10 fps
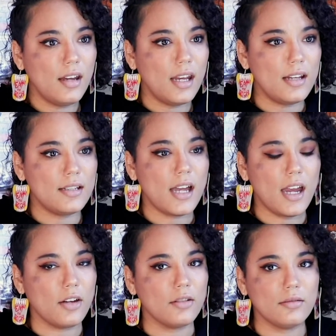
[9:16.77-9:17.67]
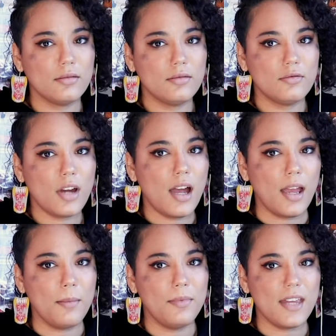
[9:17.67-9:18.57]
an entire
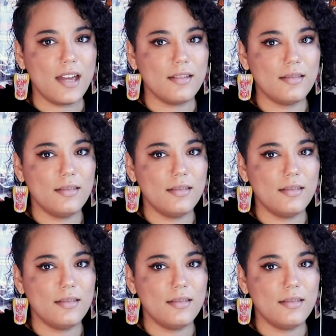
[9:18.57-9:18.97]
tribe that